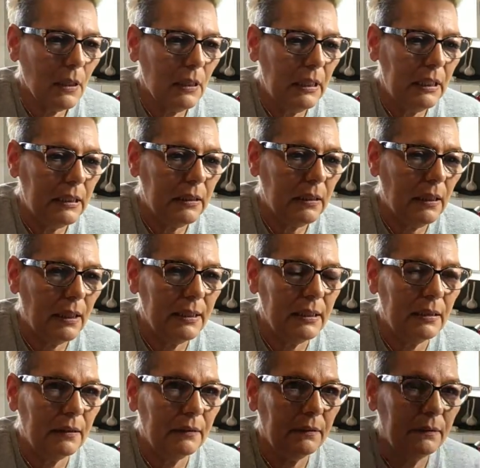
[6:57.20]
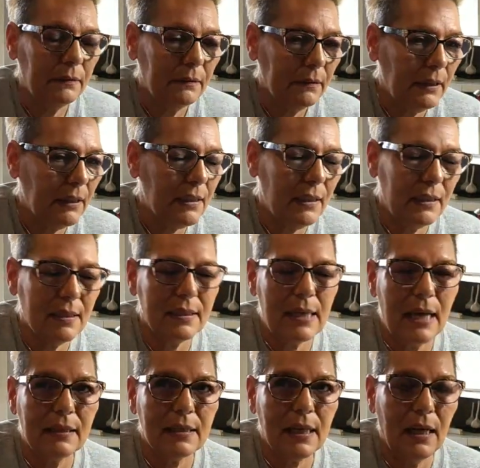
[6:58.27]
it kind of it's it's
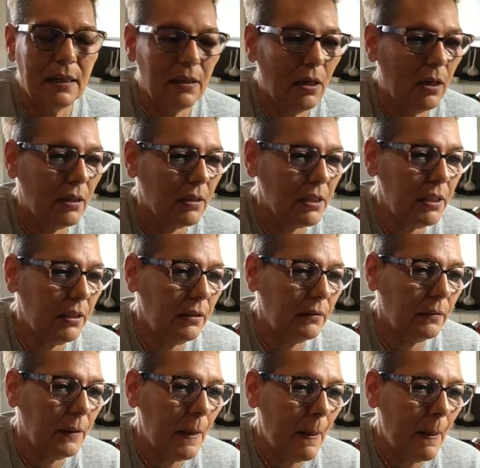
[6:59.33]
that's kind of hard too.